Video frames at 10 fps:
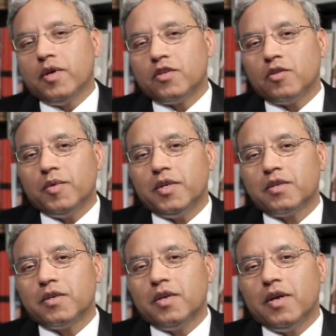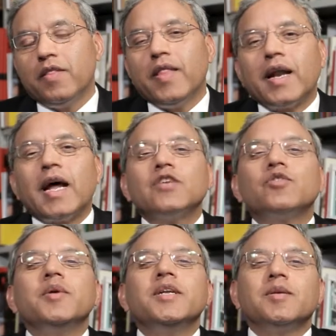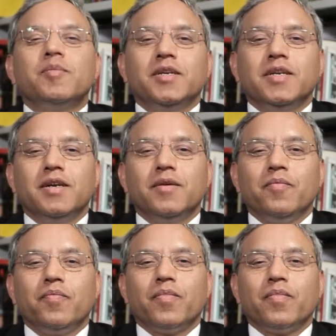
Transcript: law instrument. That has to be interpreted.